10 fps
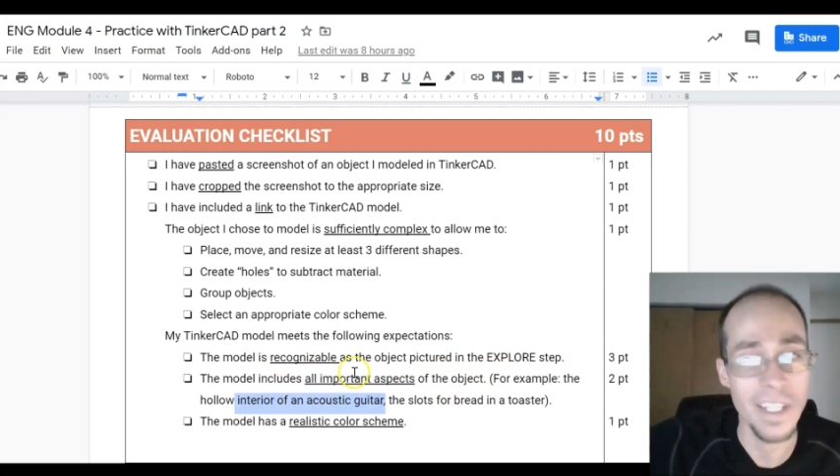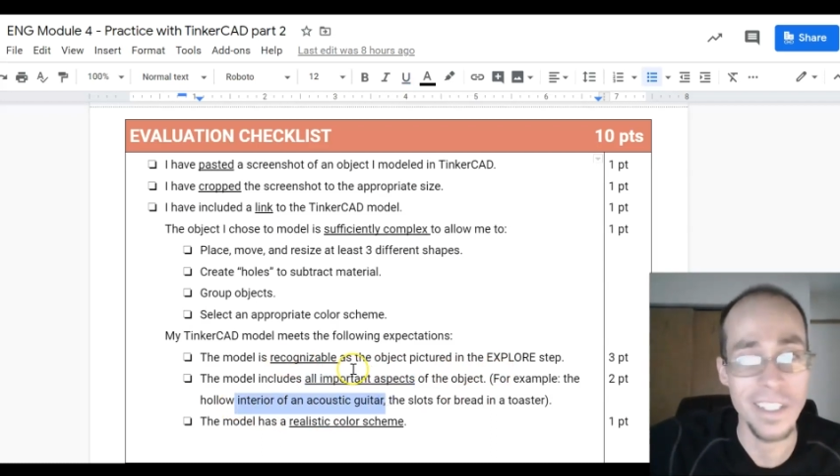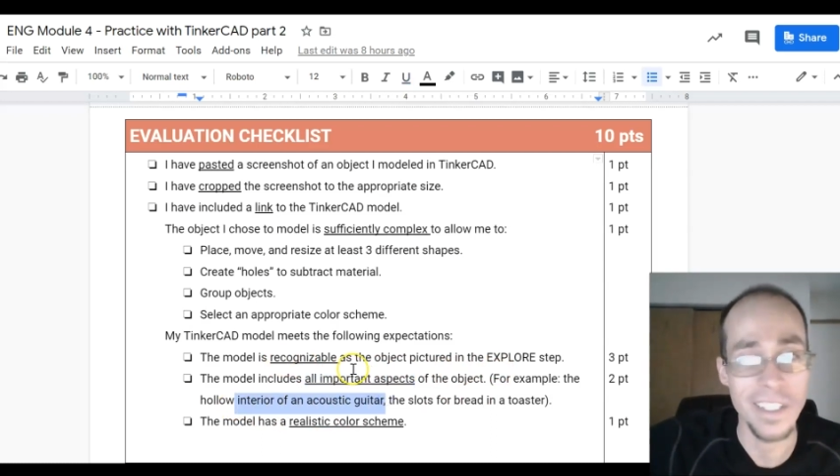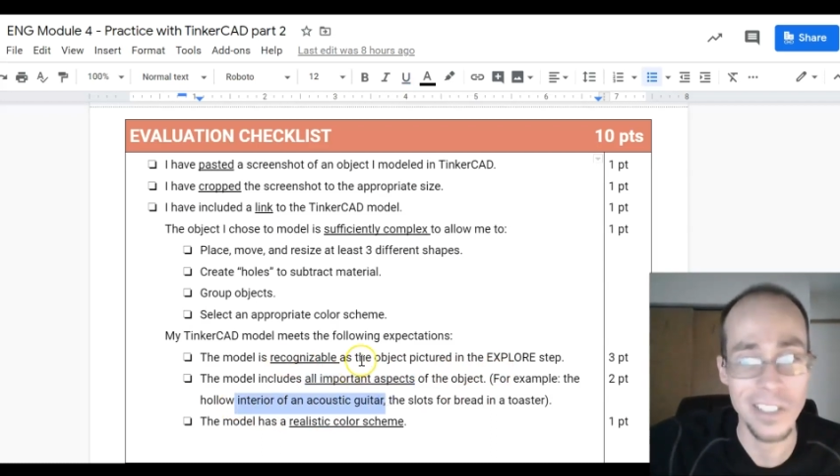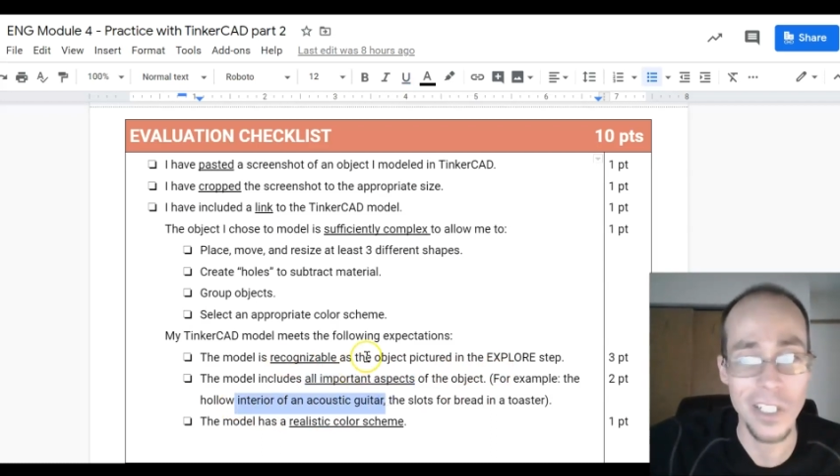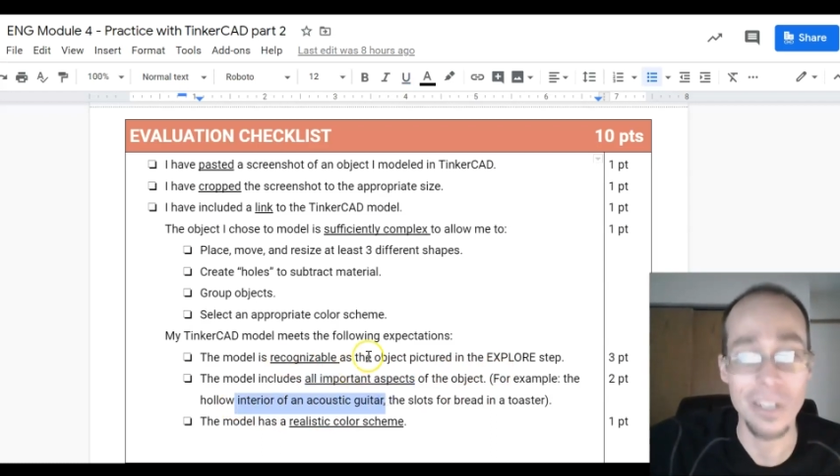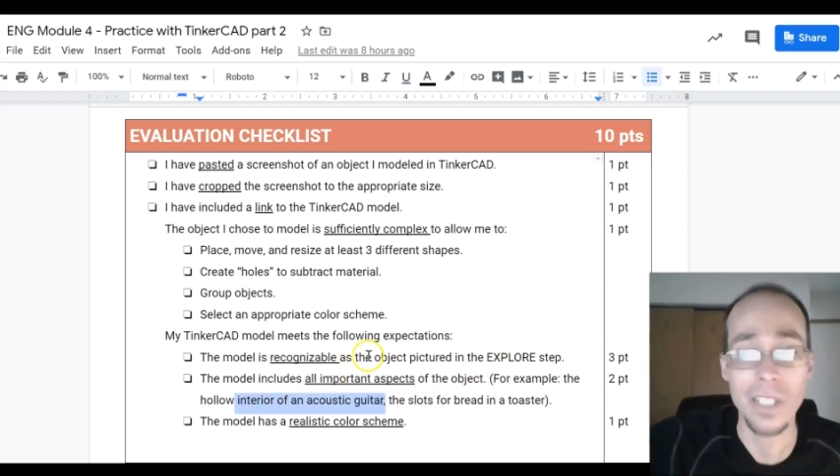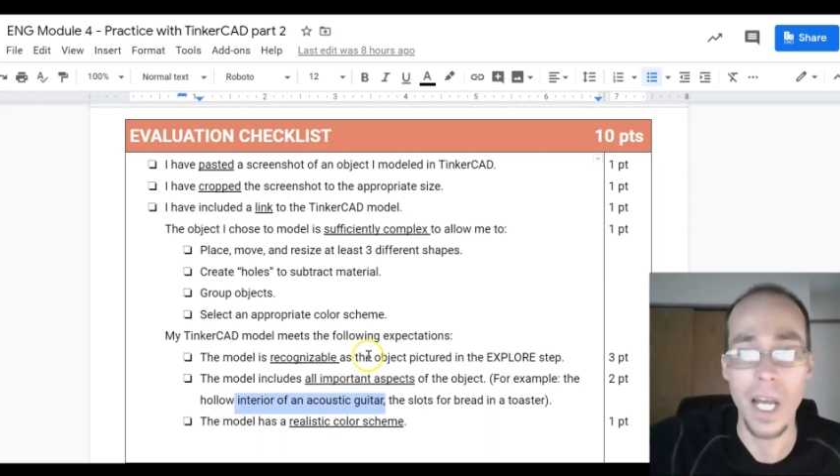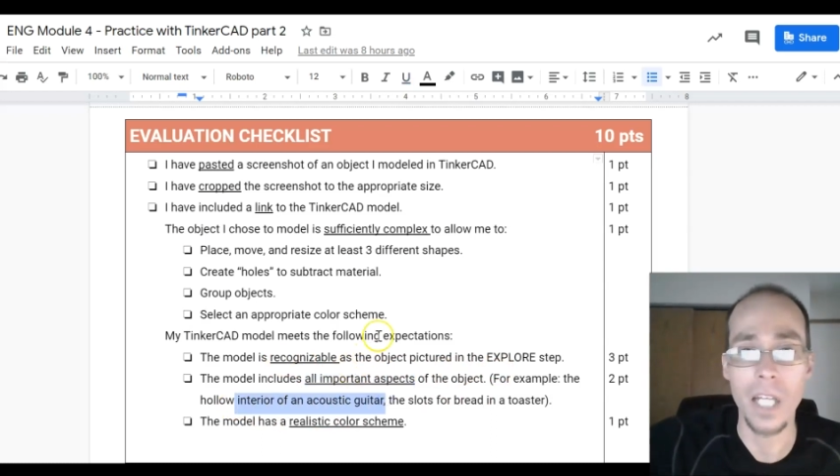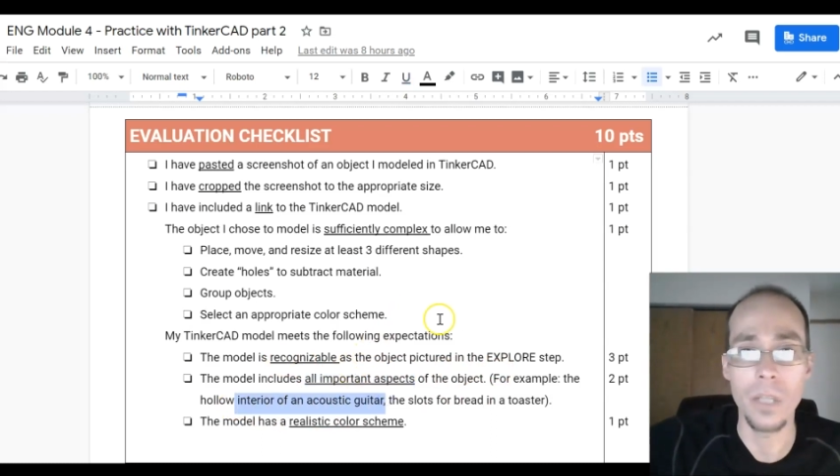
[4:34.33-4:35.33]
that the guitar is
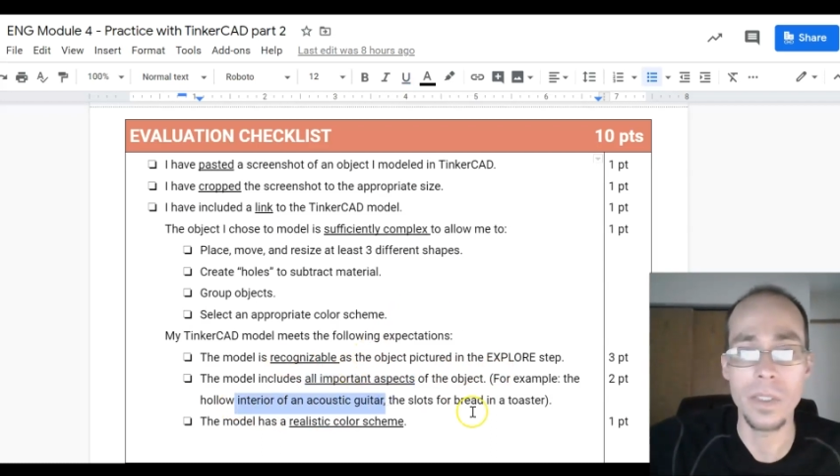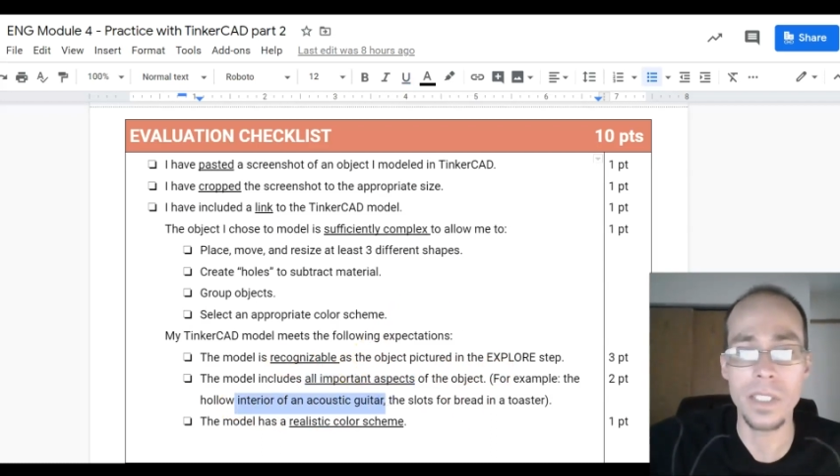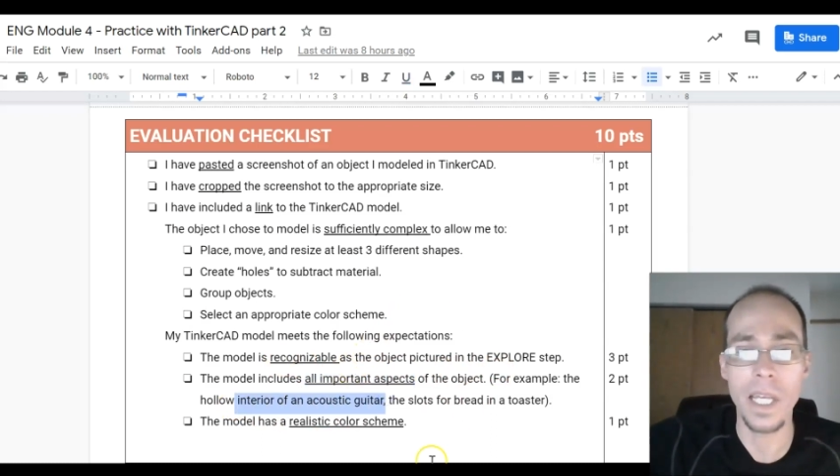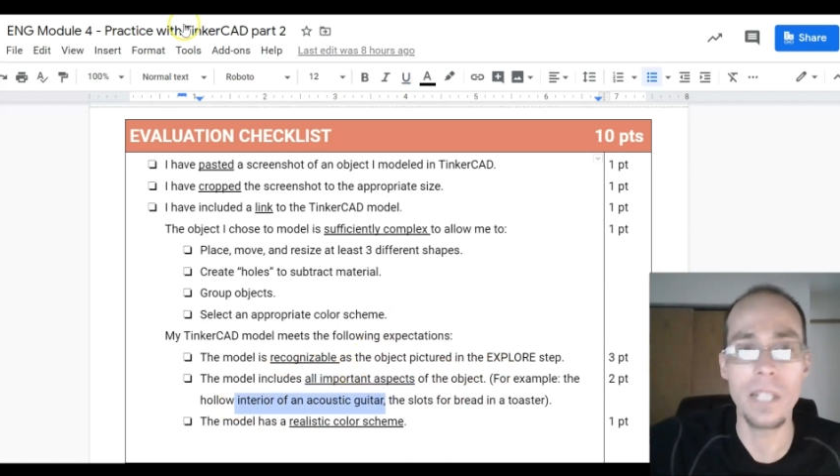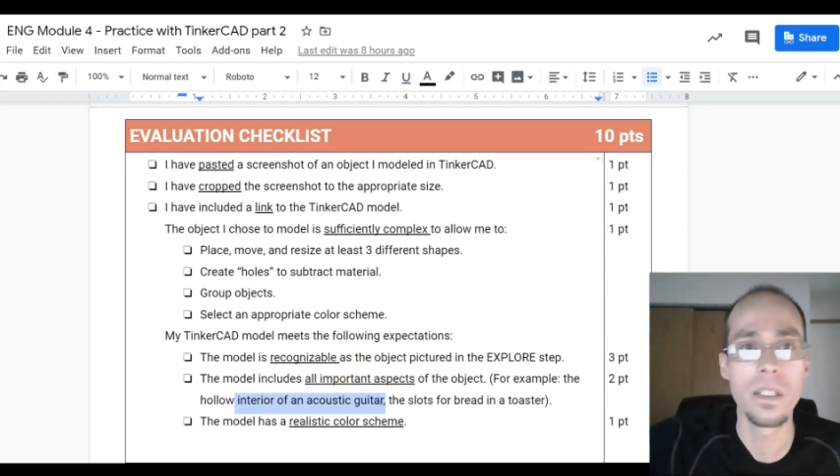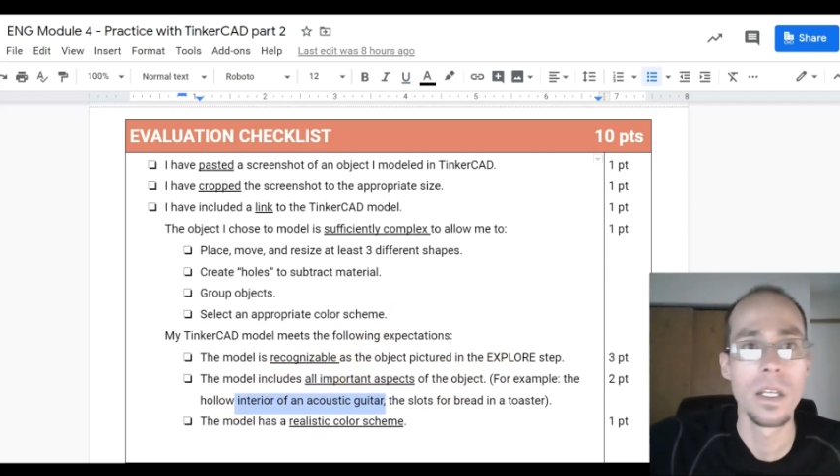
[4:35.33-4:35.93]
hollow inside,